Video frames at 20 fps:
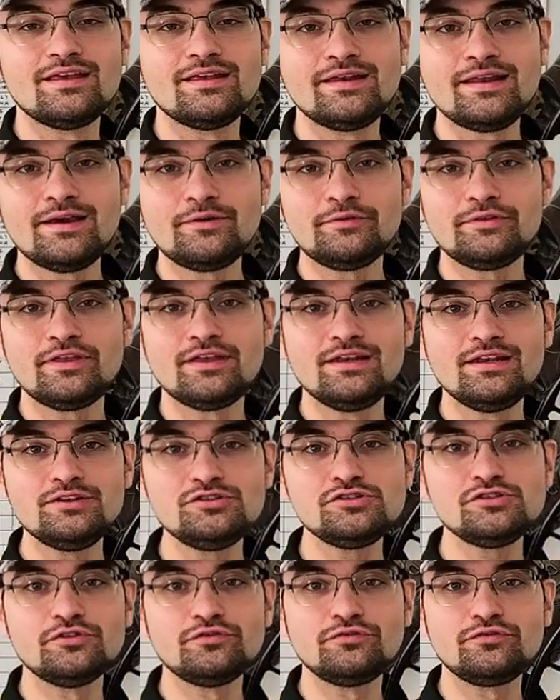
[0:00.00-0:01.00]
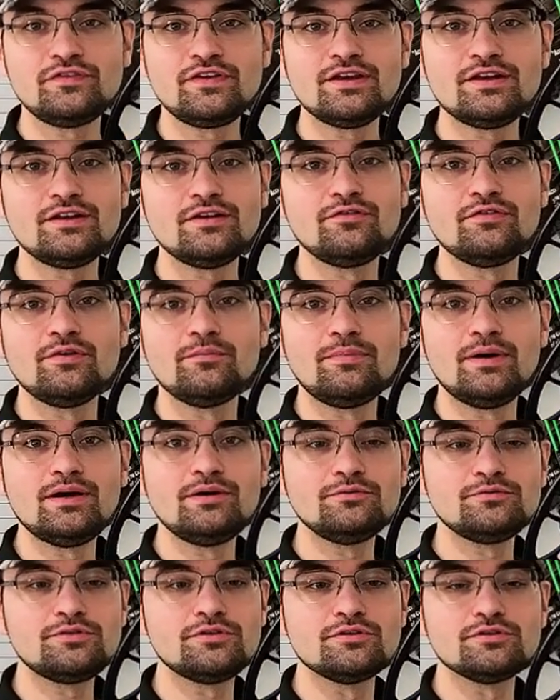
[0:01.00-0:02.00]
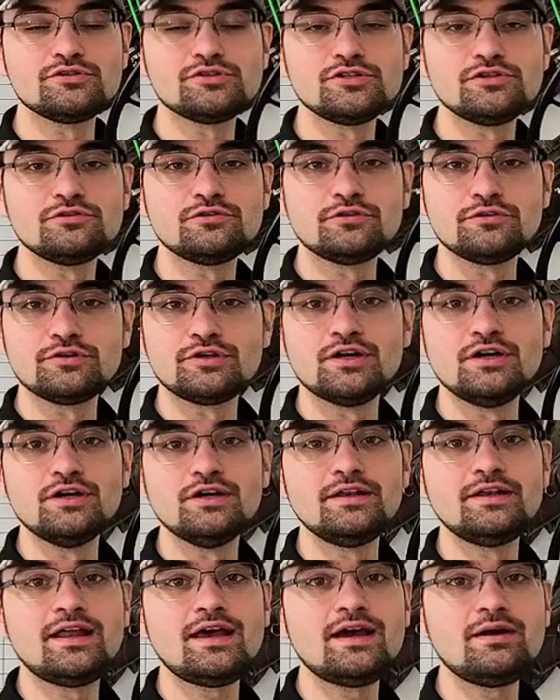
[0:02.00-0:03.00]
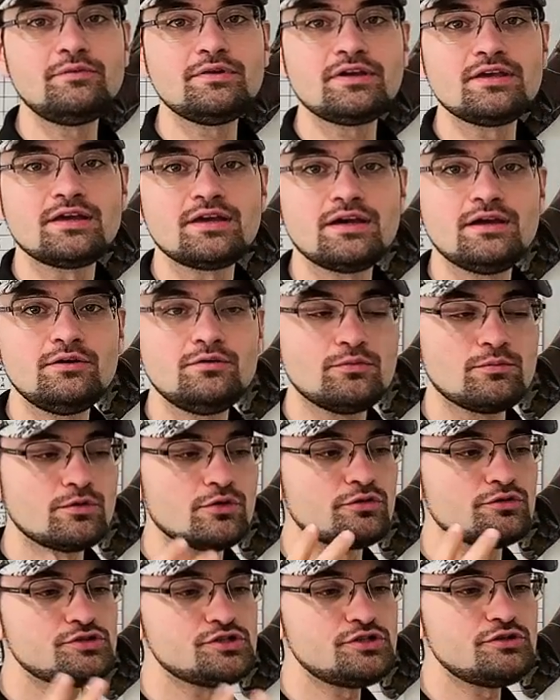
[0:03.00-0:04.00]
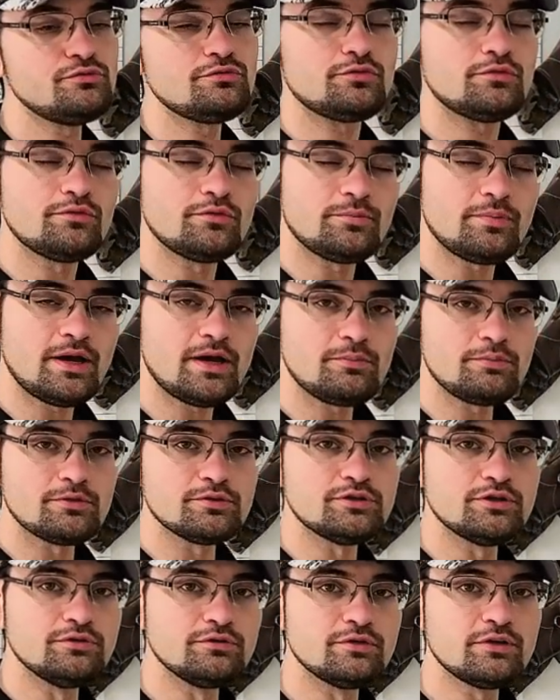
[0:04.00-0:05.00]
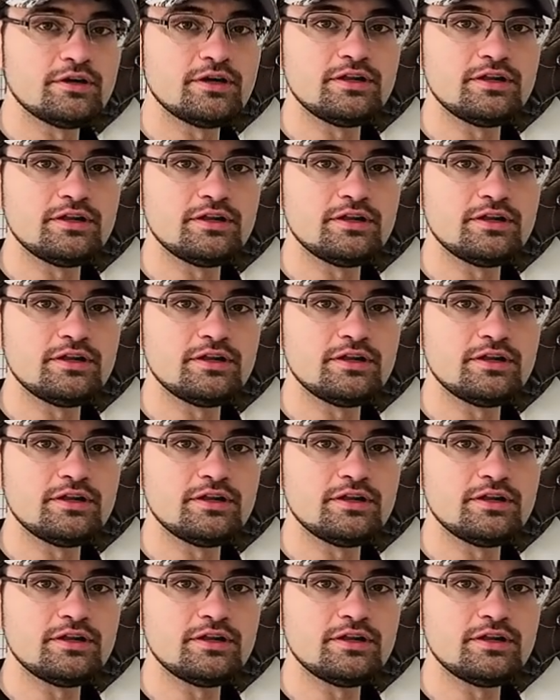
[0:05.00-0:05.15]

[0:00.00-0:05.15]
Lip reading: Now, with the initial fit of the bow to the shooter done, now we can go and we're going to shoot through the paper tuner,